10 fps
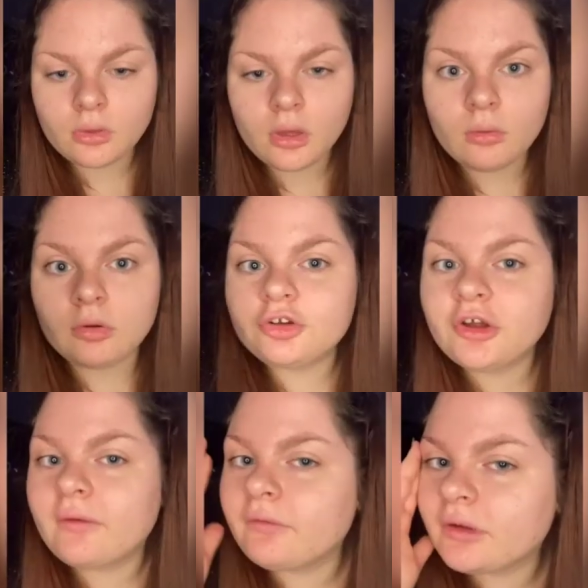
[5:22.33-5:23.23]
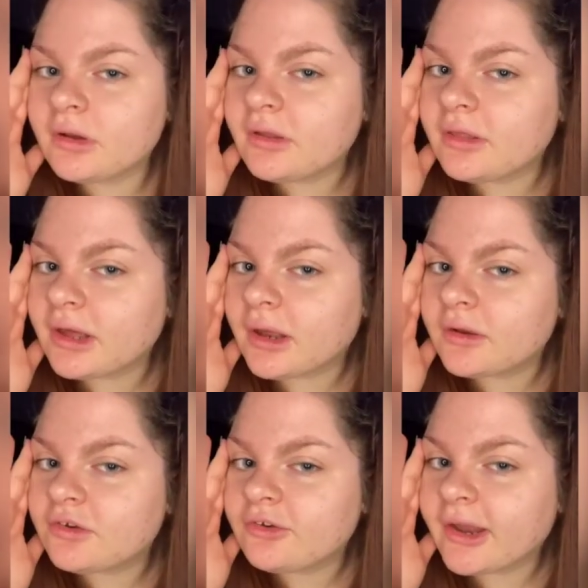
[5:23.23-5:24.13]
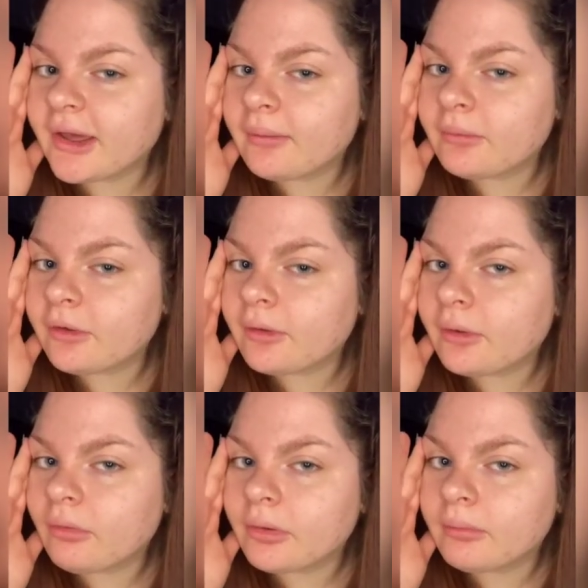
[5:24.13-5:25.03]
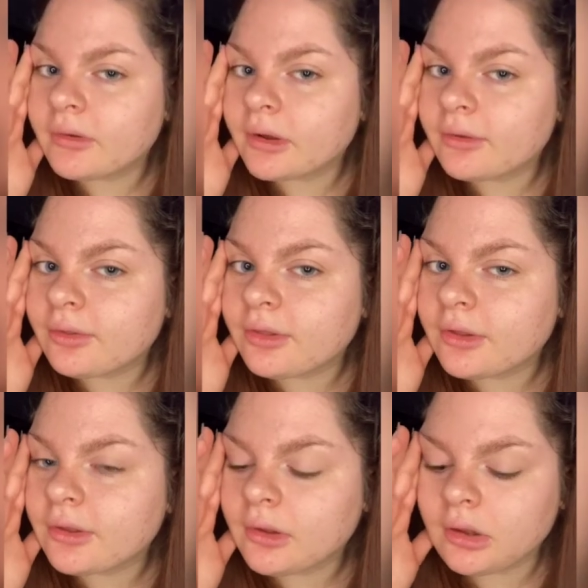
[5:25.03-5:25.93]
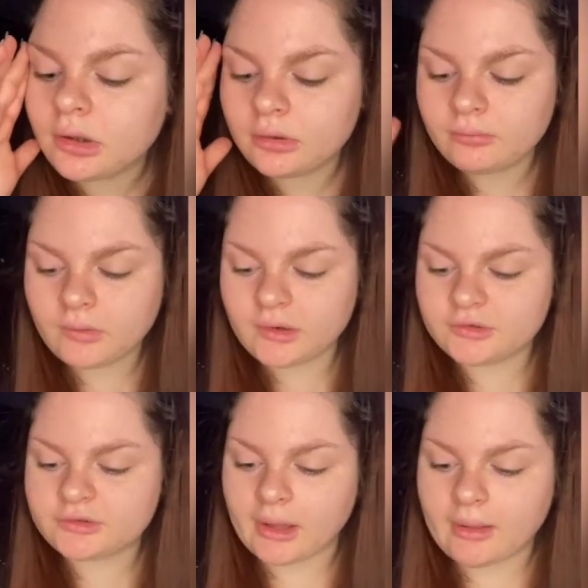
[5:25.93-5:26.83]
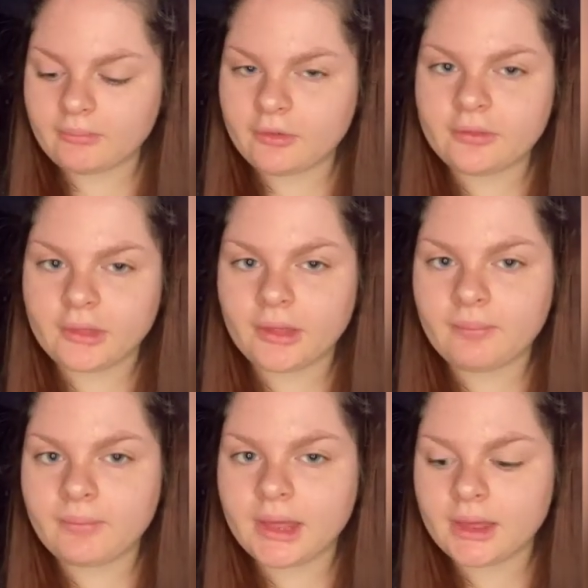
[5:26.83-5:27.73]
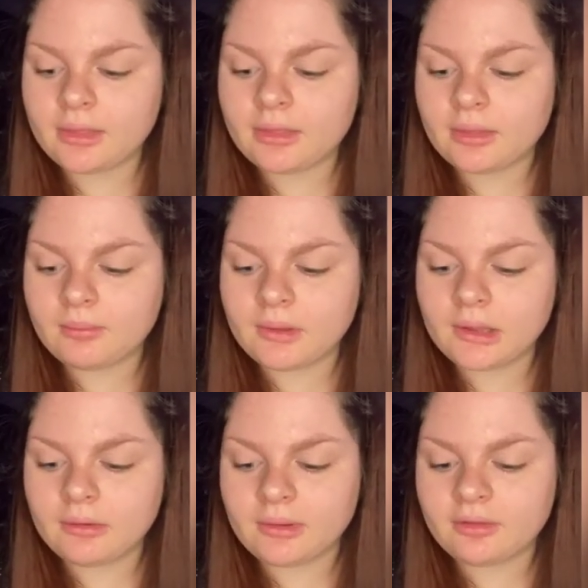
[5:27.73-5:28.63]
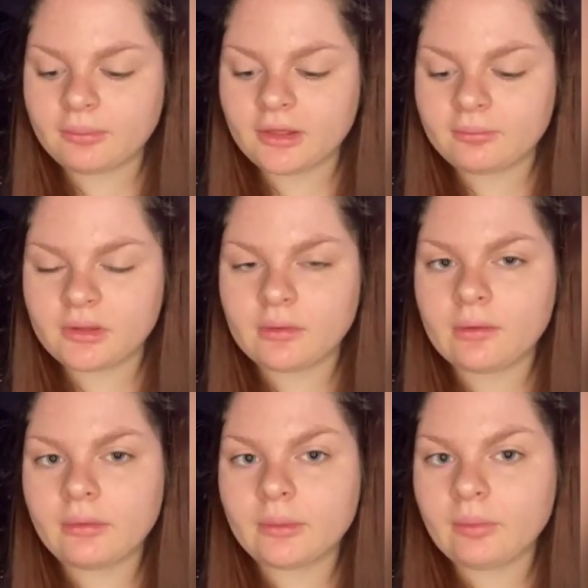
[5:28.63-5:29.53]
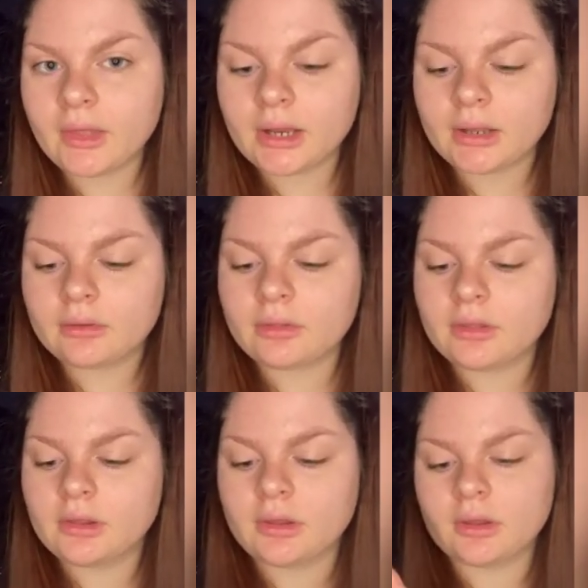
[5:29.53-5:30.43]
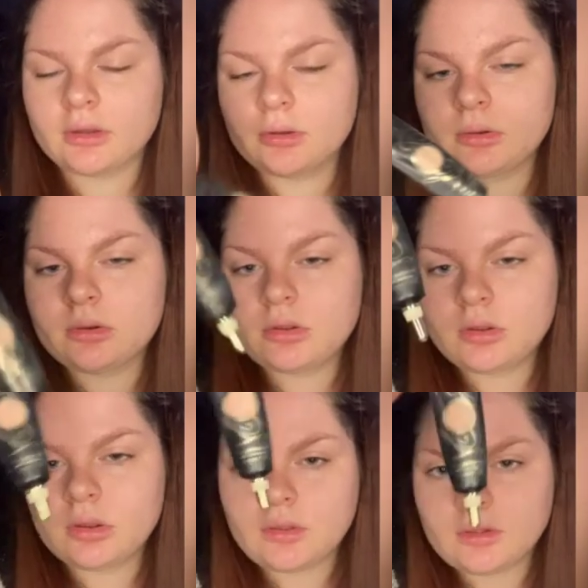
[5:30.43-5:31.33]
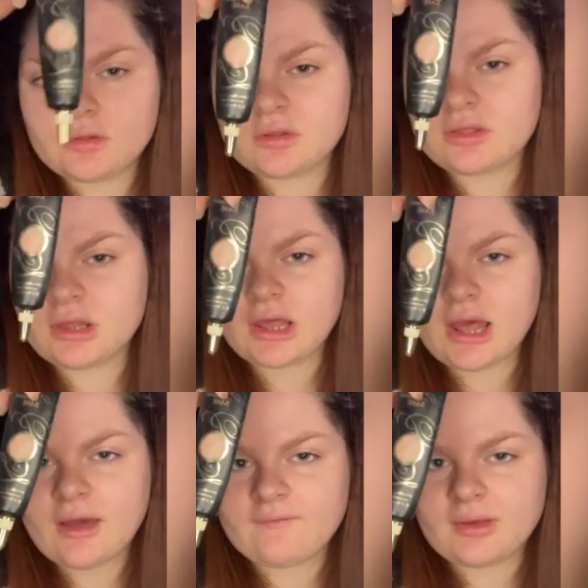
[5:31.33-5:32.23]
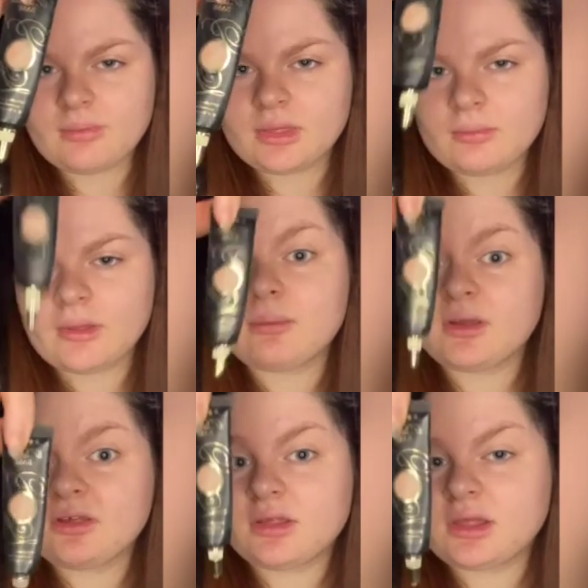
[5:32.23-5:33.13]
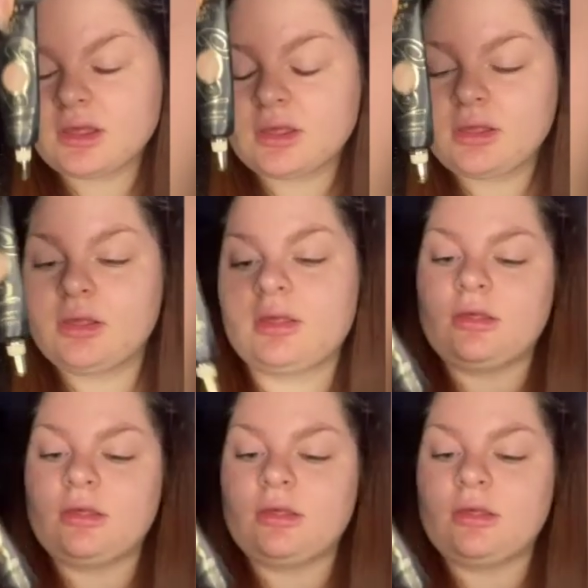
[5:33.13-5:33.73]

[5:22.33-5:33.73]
Once you have your desired shape, you go in with the concealer, which I'm using a base, a P. Louise base, but you can go in with any concealer. This is nearly half empty, but I'll be using this.